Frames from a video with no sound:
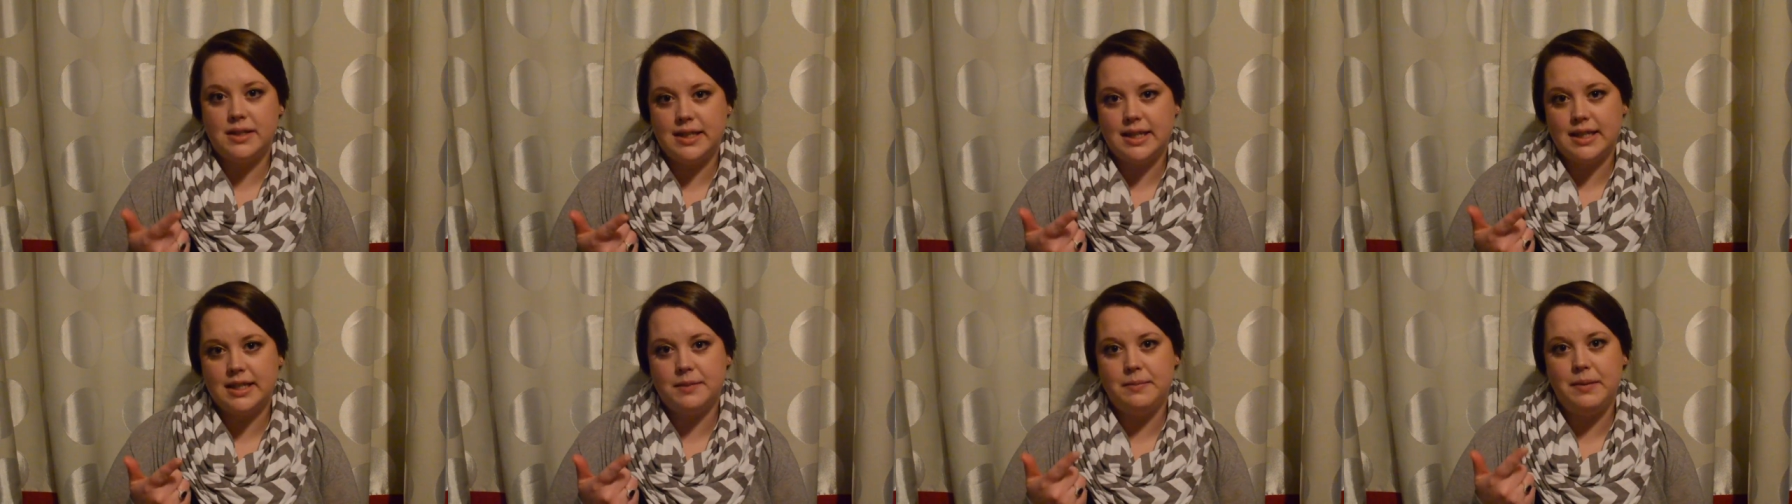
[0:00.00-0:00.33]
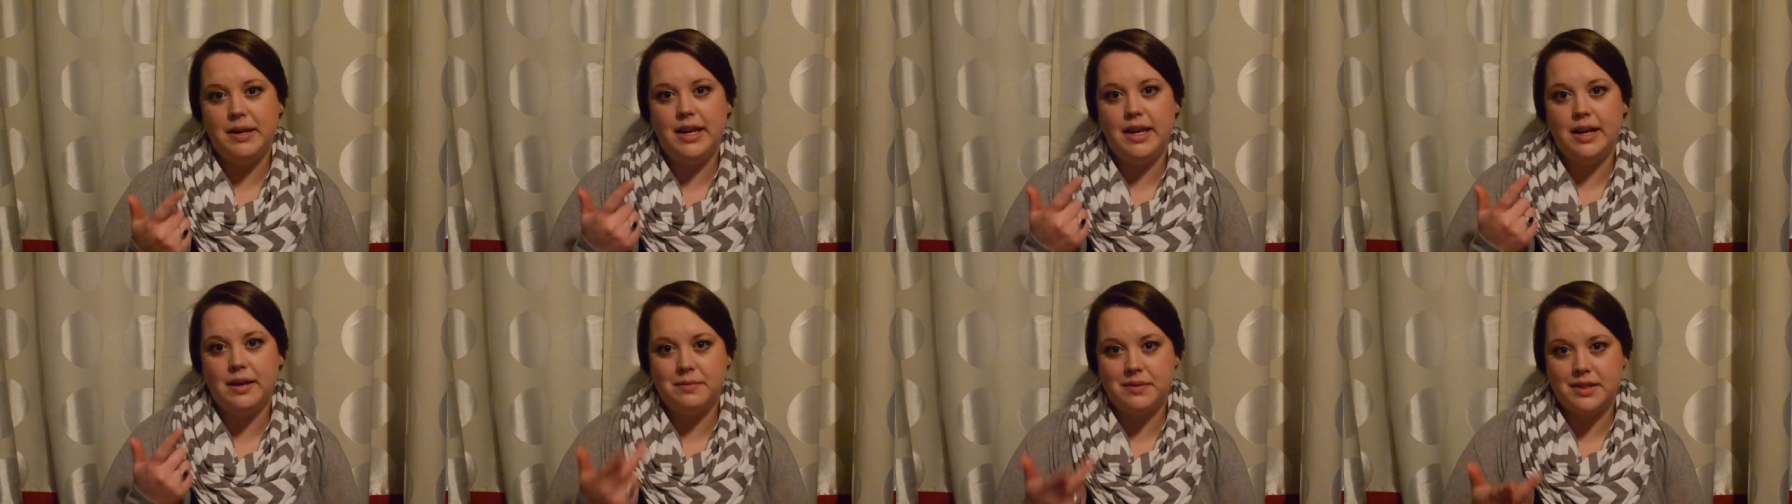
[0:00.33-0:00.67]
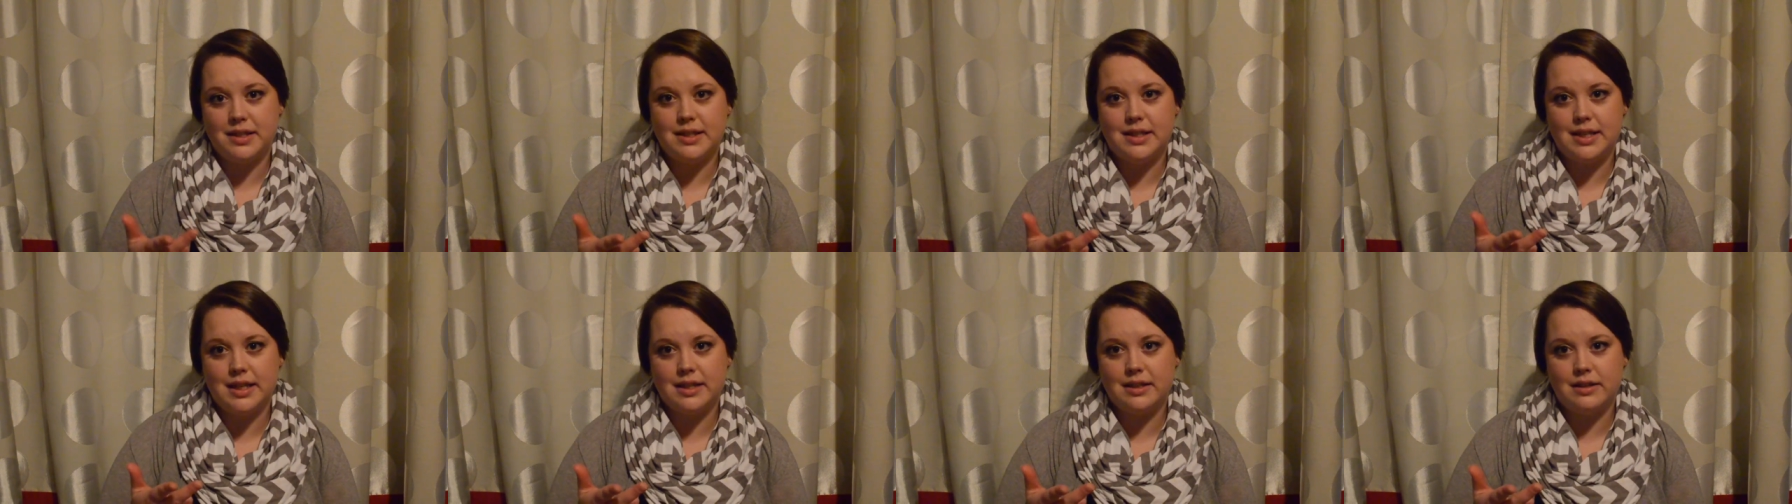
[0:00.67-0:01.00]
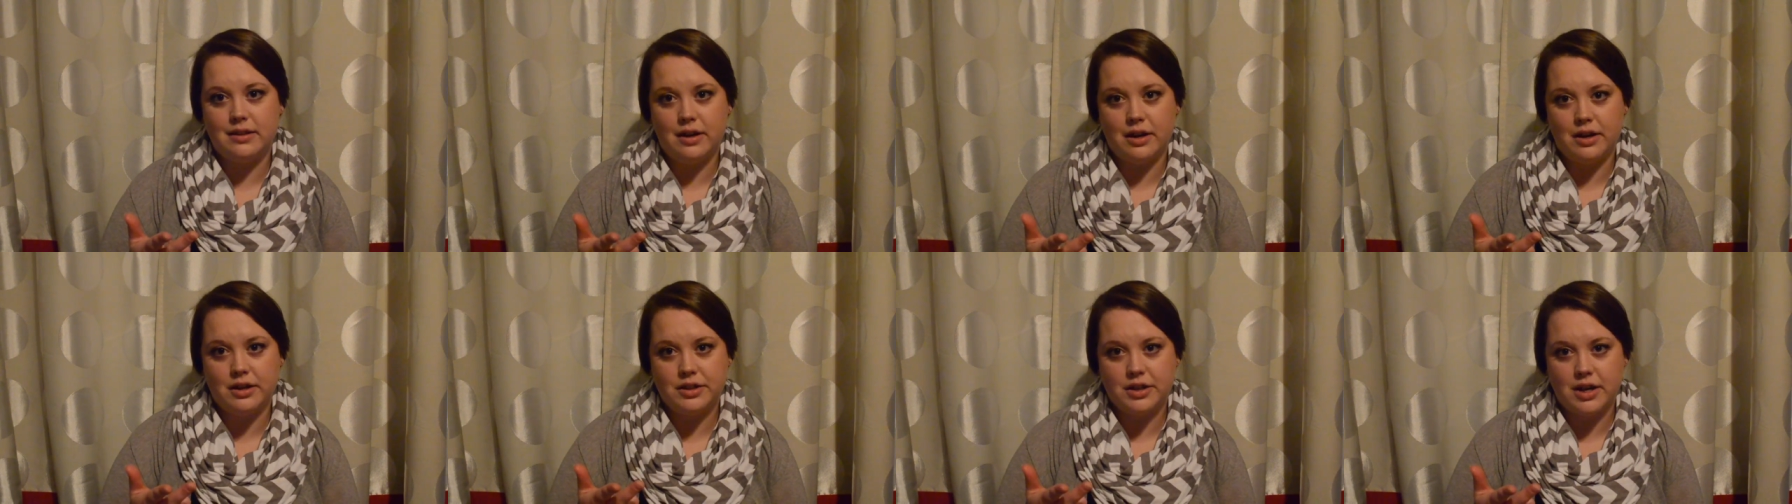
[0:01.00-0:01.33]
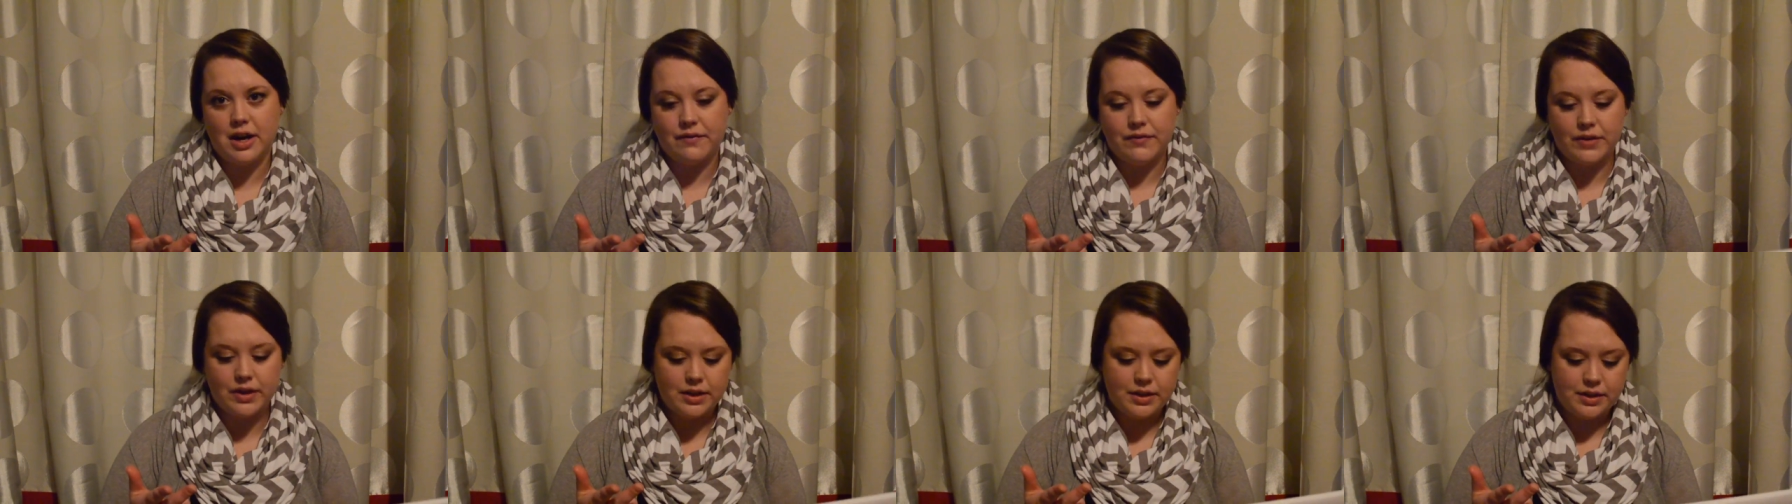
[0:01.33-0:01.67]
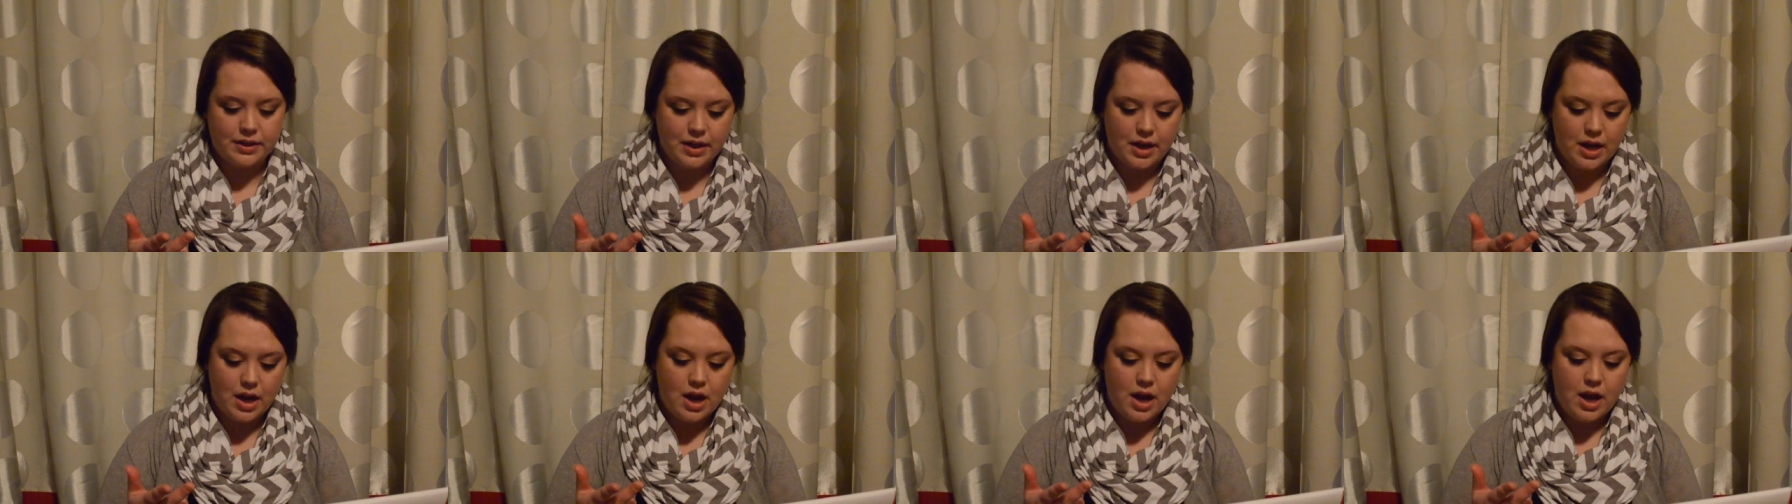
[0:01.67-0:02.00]
six mediums, and six large covers
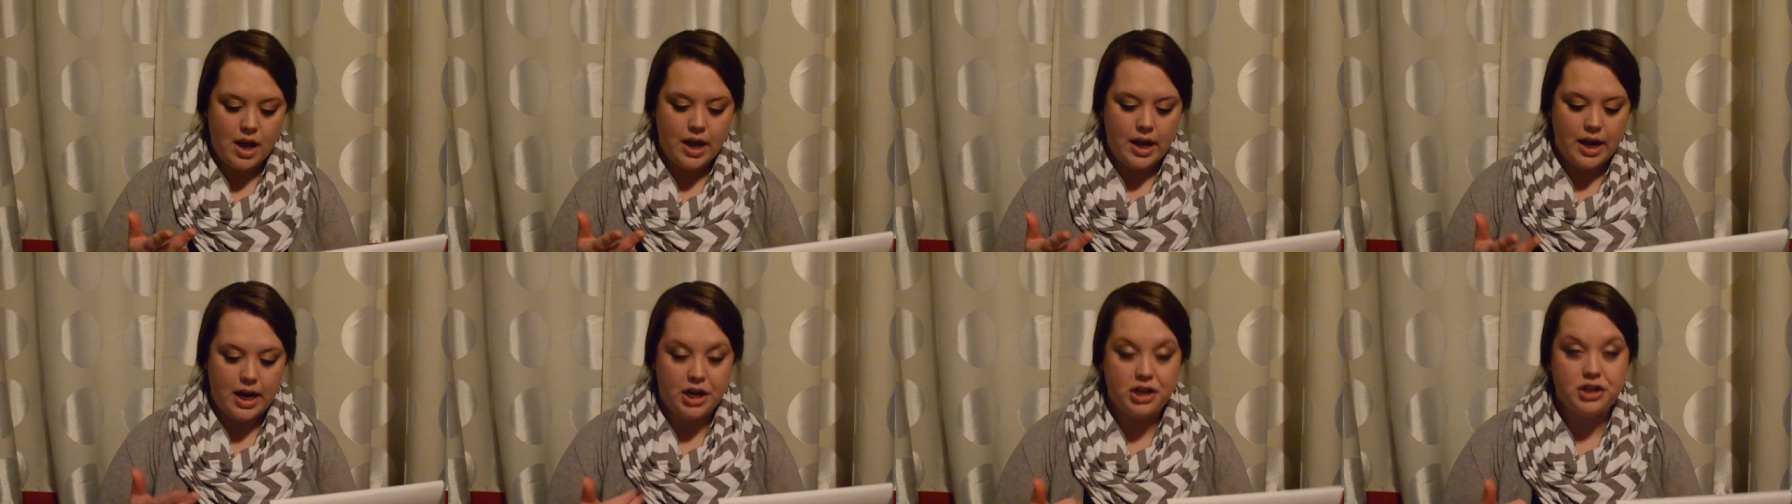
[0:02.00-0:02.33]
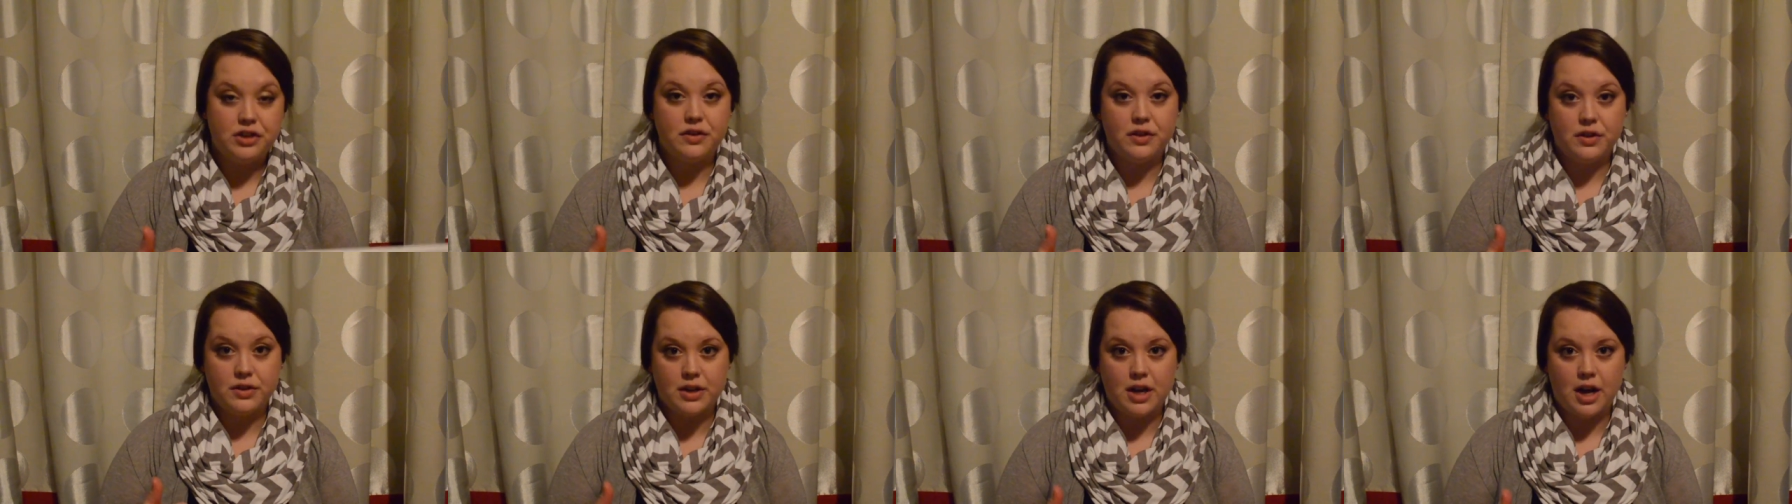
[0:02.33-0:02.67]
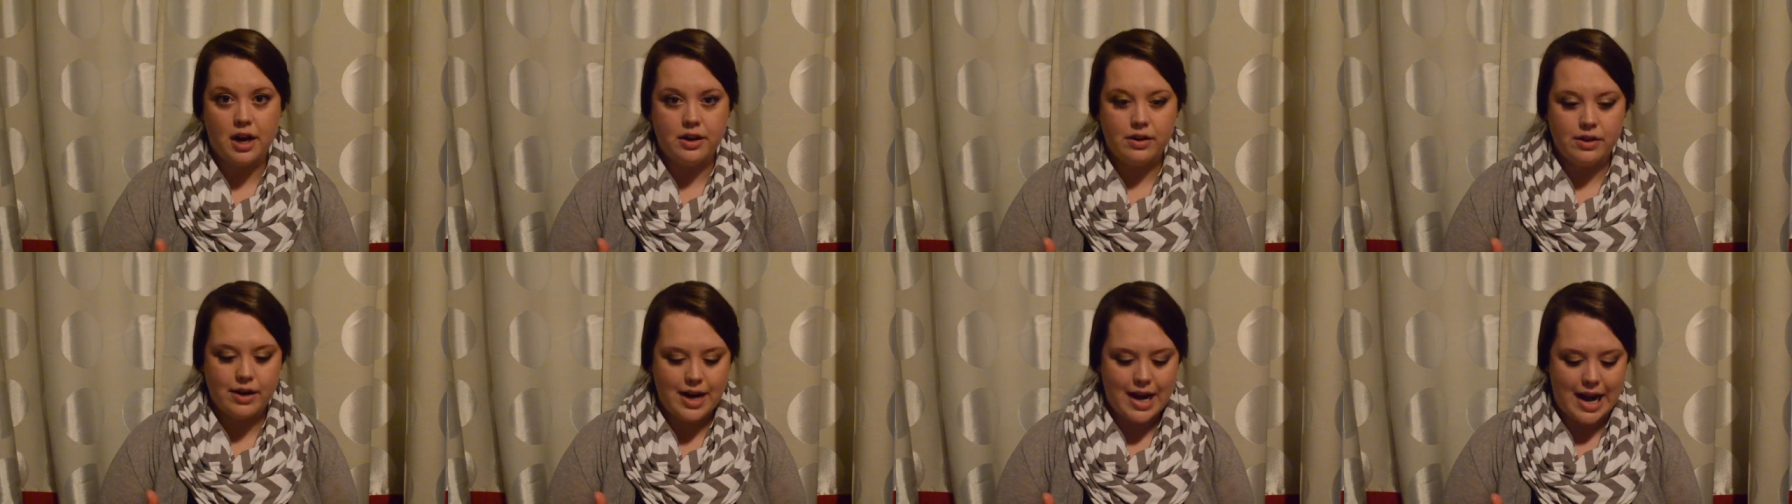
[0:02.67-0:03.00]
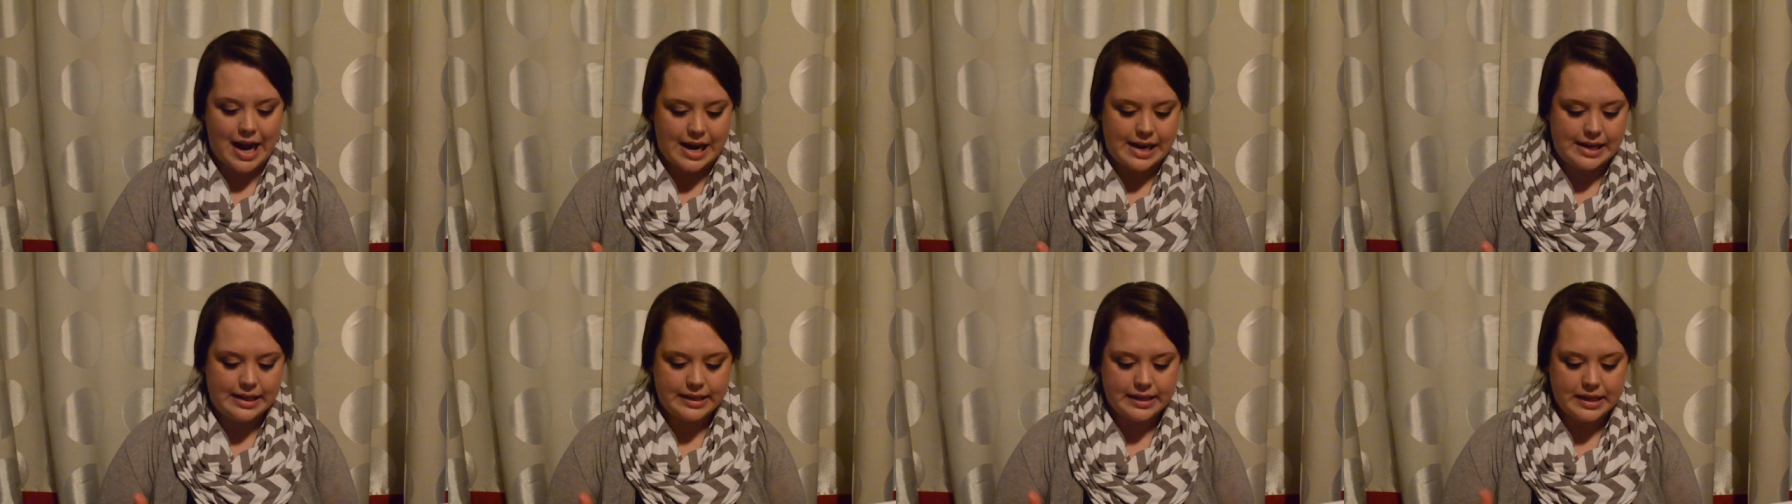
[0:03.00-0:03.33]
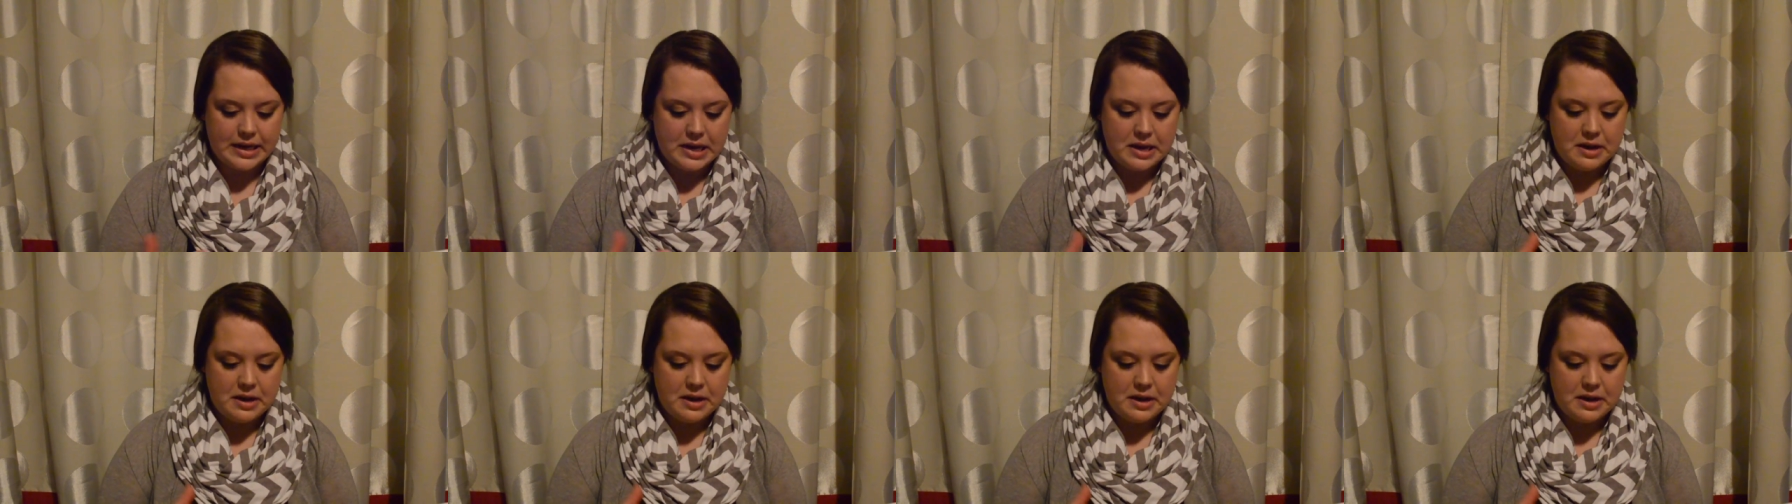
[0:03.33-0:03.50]
each of those 108,